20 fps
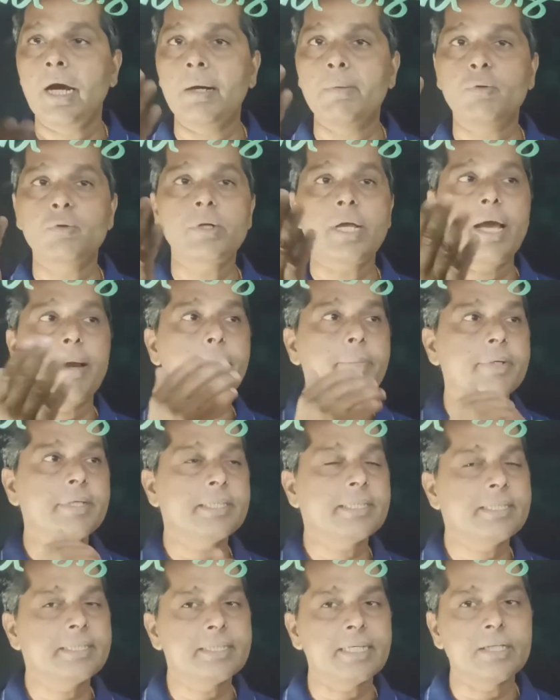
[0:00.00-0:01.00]
about
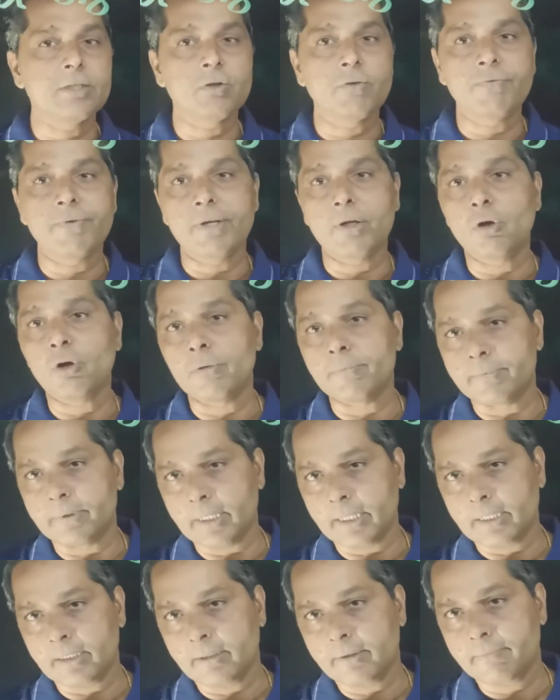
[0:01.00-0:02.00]
apparent size of an
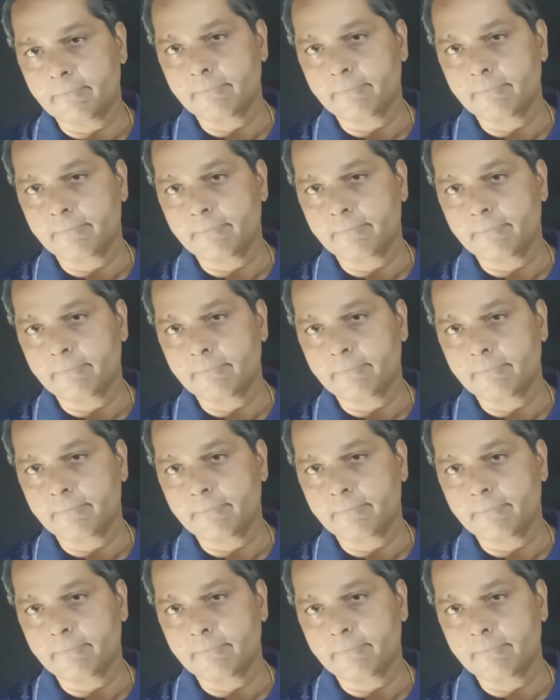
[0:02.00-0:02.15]
object.